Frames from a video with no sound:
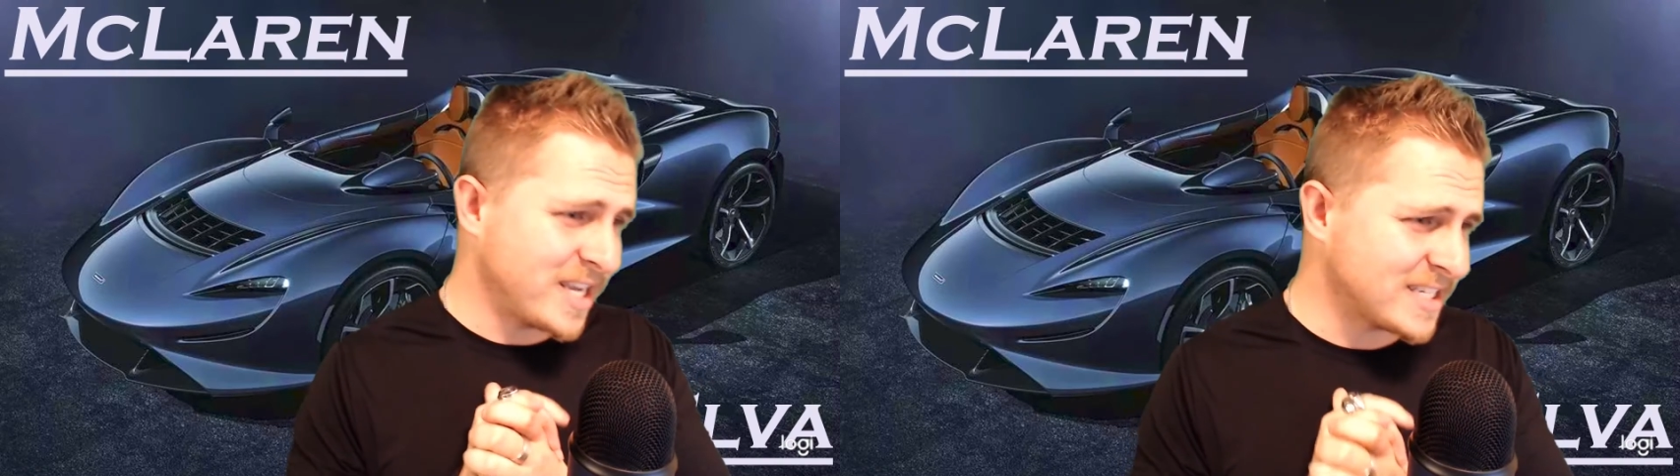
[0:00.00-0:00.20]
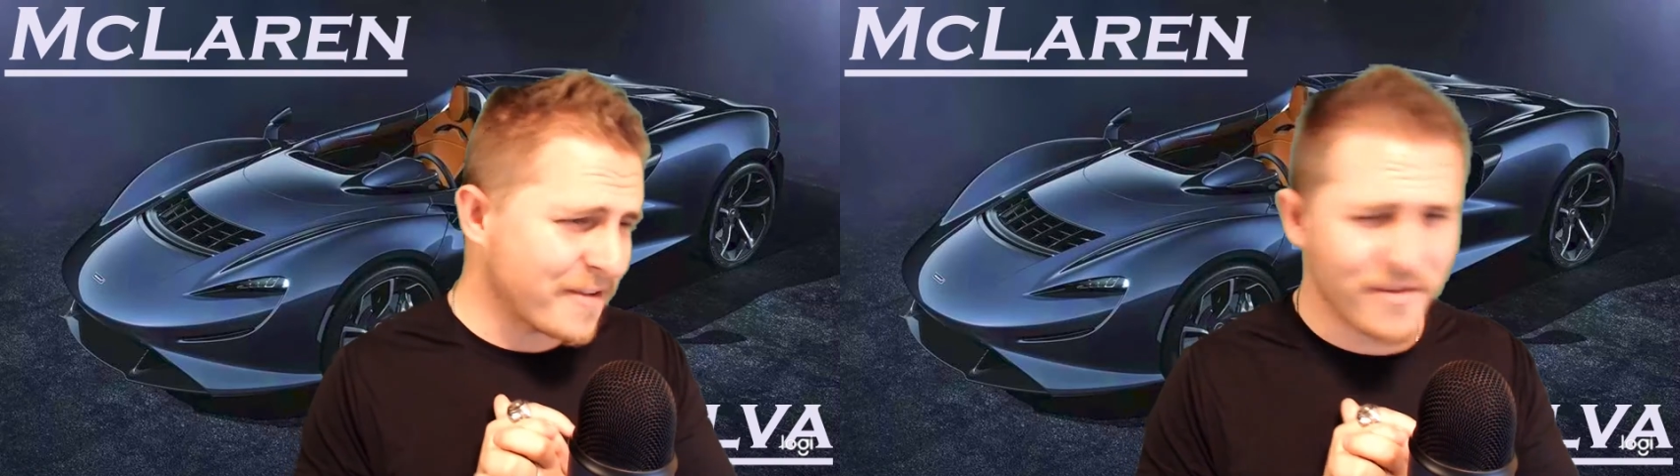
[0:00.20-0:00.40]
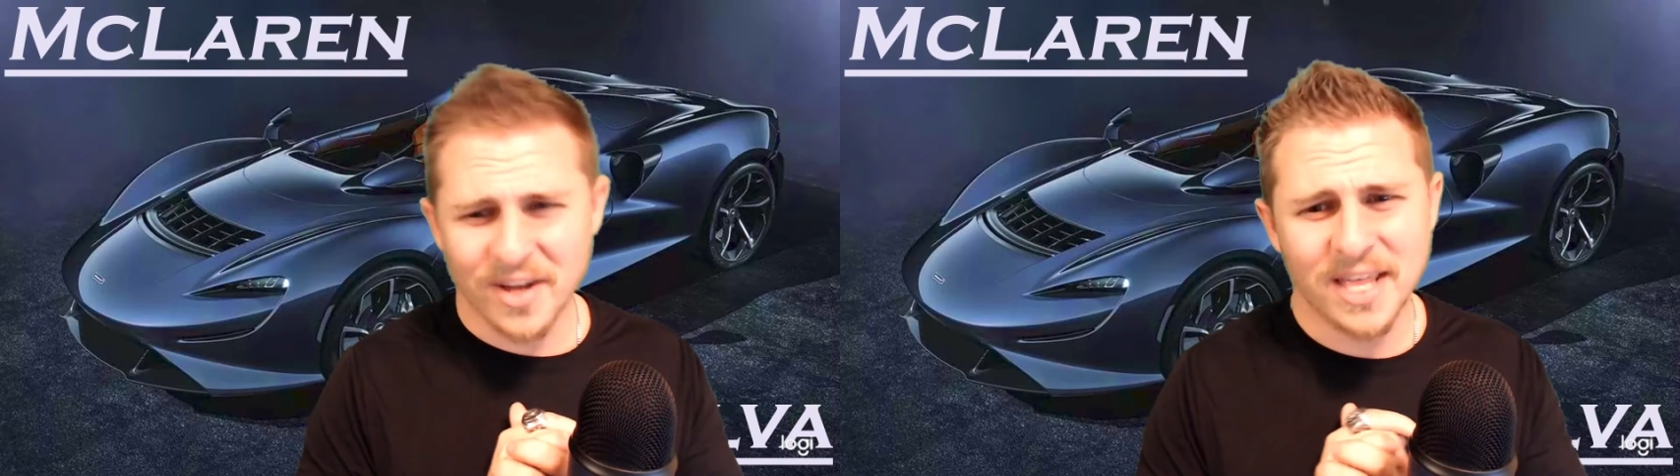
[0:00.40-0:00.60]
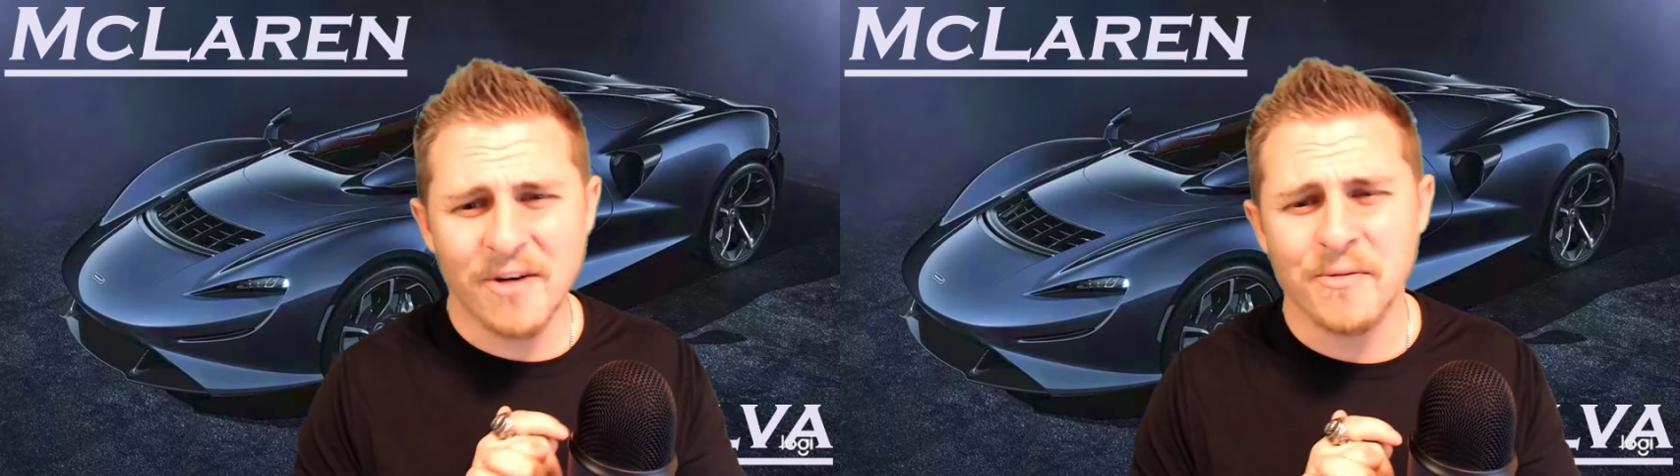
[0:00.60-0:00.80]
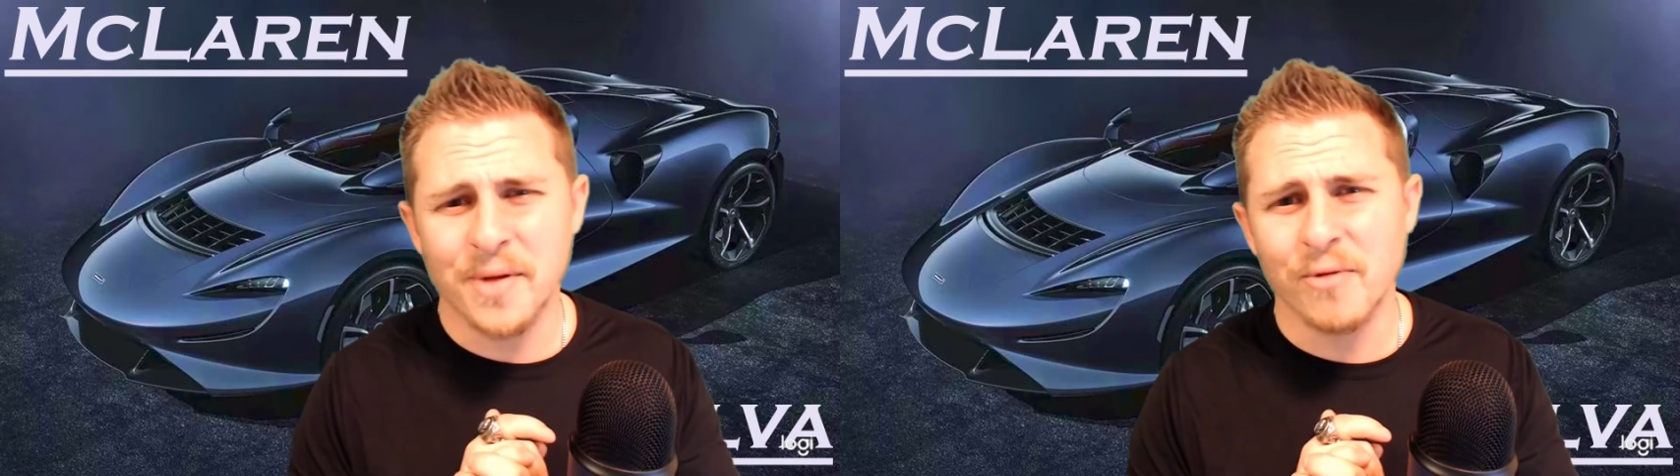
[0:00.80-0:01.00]
I feel like that
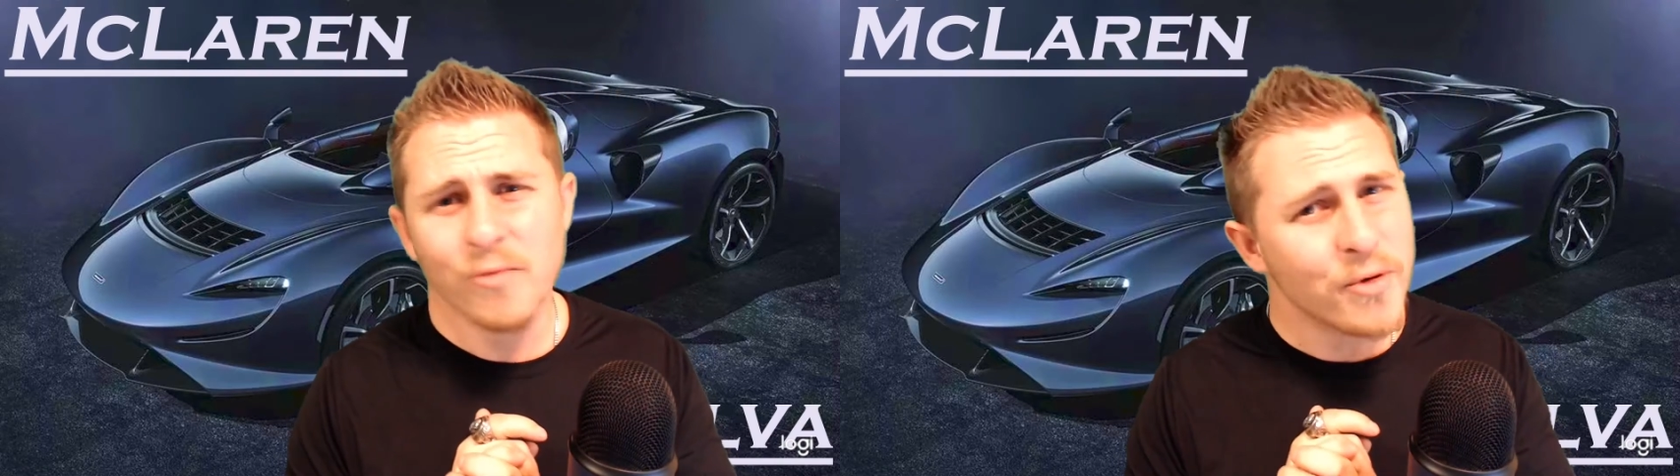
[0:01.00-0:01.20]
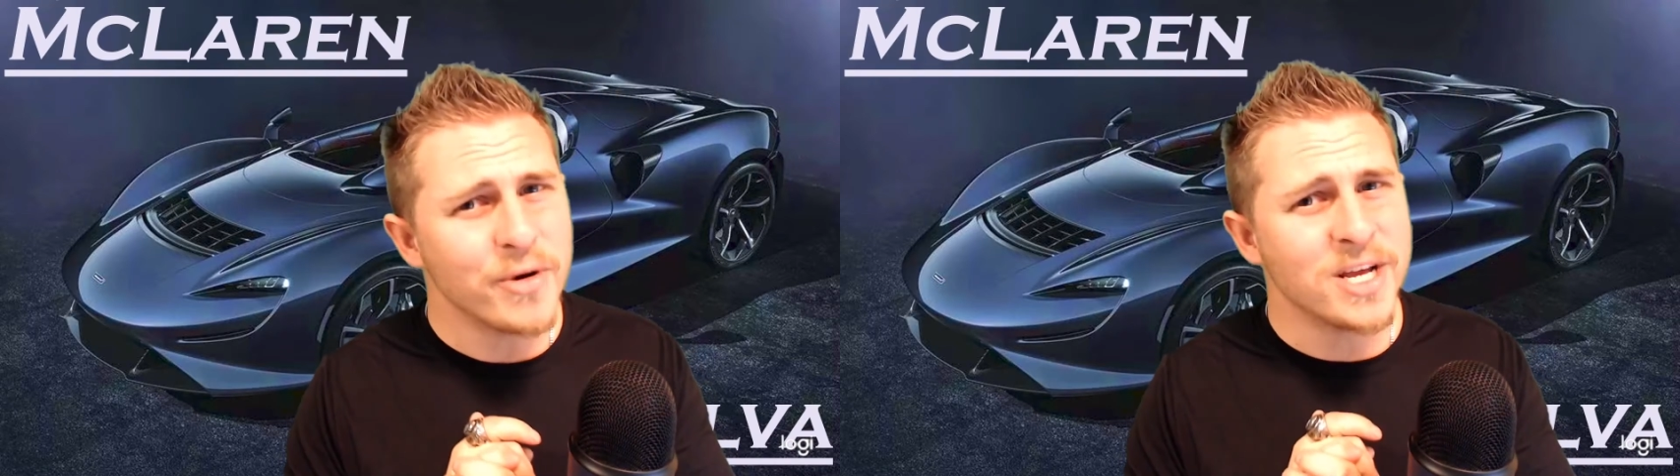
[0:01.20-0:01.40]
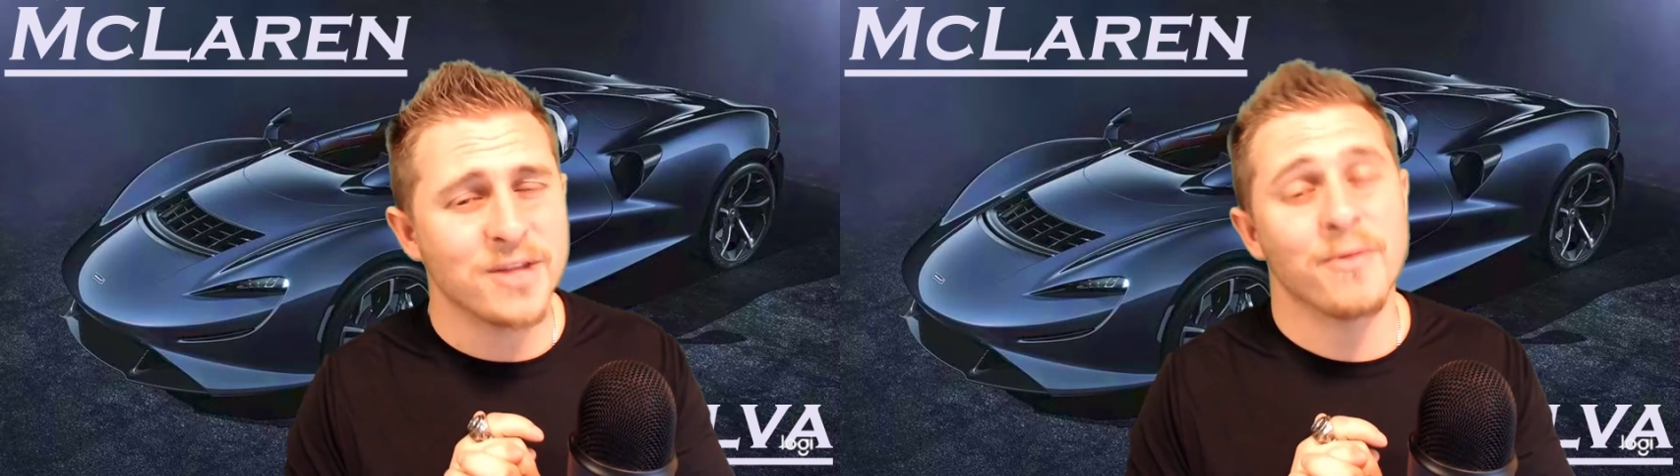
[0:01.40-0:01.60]
would be ruining the